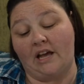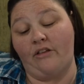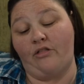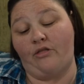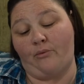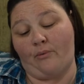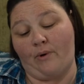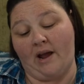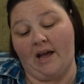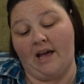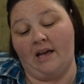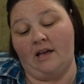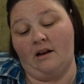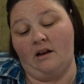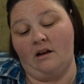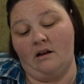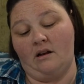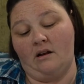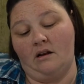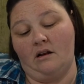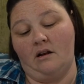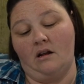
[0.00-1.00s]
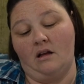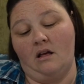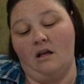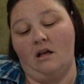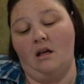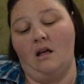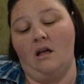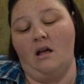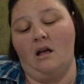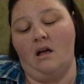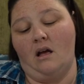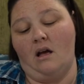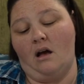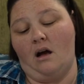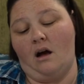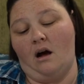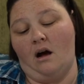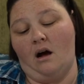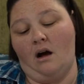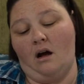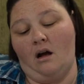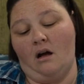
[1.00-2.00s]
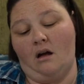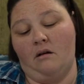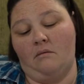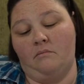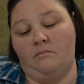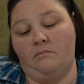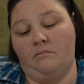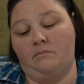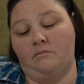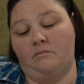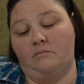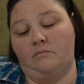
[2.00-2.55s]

thread. Yeah.